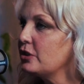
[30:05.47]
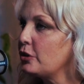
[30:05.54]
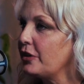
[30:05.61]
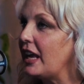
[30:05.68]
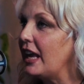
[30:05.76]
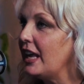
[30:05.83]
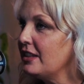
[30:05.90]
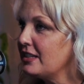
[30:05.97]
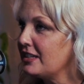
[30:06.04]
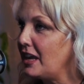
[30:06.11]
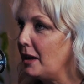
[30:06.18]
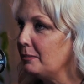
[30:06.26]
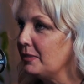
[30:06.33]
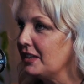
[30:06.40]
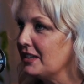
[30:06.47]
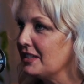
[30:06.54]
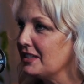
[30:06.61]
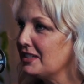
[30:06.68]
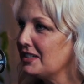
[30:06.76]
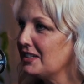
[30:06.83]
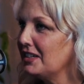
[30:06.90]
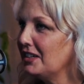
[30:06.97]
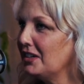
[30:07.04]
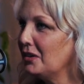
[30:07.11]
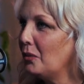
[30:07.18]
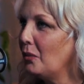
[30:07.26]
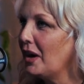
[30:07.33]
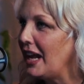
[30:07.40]
So the 8th step is
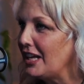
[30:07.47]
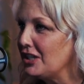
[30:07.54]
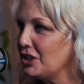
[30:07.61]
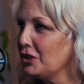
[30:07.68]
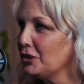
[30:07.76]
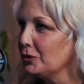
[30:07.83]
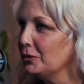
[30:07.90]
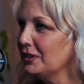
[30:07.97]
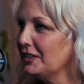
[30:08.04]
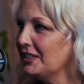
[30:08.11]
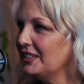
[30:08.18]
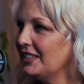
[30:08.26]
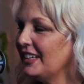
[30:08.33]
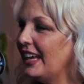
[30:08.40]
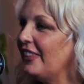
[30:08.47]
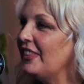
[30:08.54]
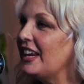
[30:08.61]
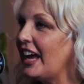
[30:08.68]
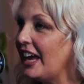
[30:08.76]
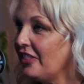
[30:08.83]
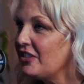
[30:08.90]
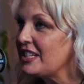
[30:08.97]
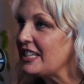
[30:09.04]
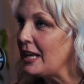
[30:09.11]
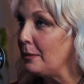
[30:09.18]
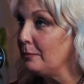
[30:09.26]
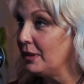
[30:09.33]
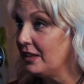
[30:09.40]
what I do, and the 9th
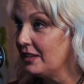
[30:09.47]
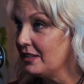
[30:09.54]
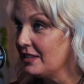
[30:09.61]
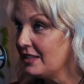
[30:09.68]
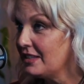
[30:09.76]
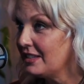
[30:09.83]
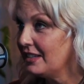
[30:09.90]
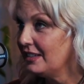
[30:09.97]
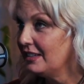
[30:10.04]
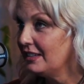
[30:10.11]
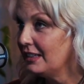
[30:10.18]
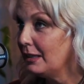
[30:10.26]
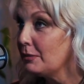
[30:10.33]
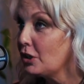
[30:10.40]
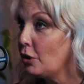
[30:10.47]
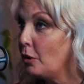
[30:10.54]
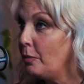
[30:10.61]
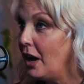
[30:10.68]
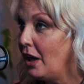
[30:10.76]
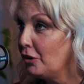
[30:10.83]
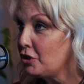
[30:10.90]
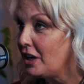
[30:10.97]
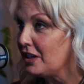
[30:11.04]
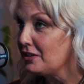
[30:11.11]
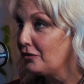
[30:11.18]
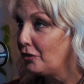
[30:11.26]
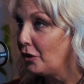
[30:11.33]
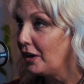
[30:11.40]
step is let me go
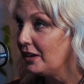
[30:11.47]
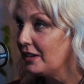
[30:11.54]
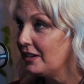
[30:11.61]
apologize for it.